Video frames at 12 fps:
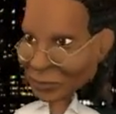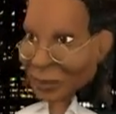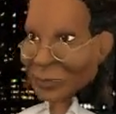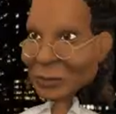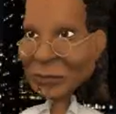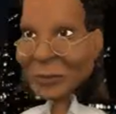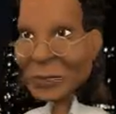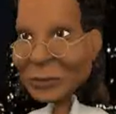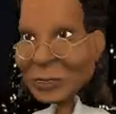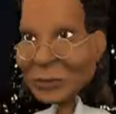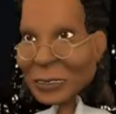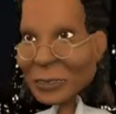This
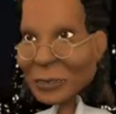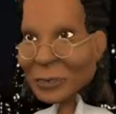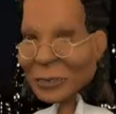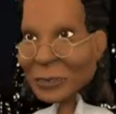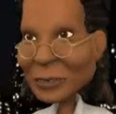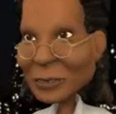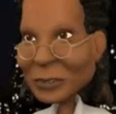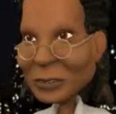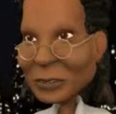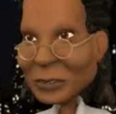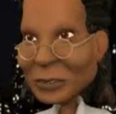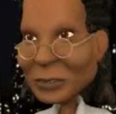leaves you with the choice
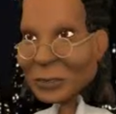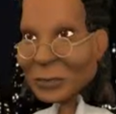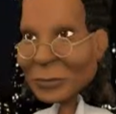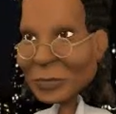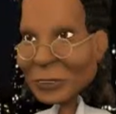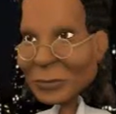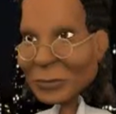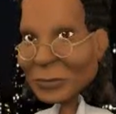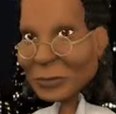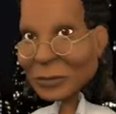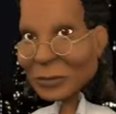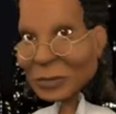to speed up or
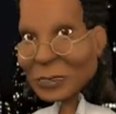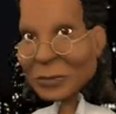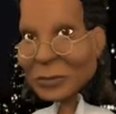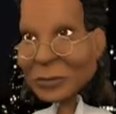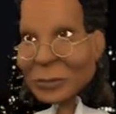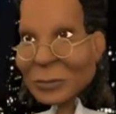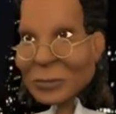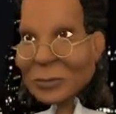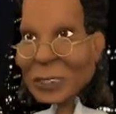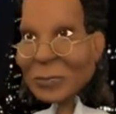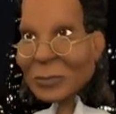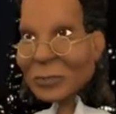beat yourselves
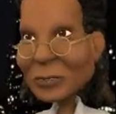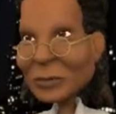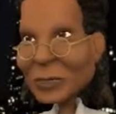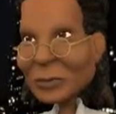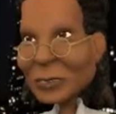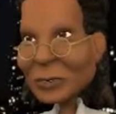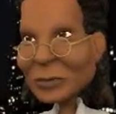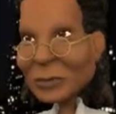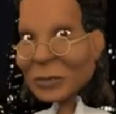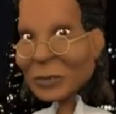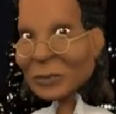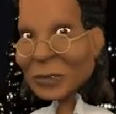up. So to
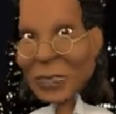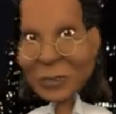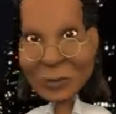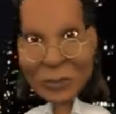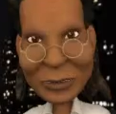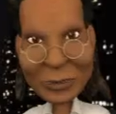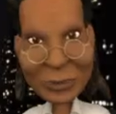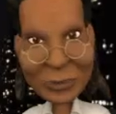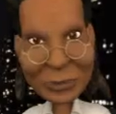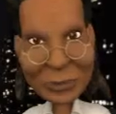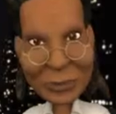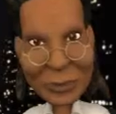list or not to
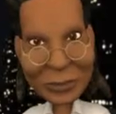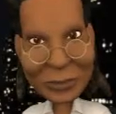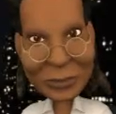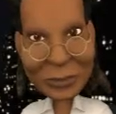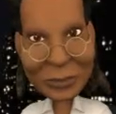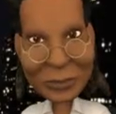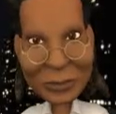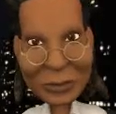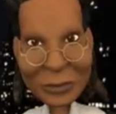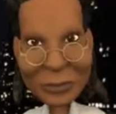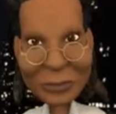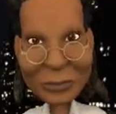list, that is the
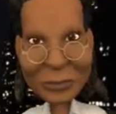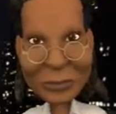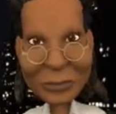question.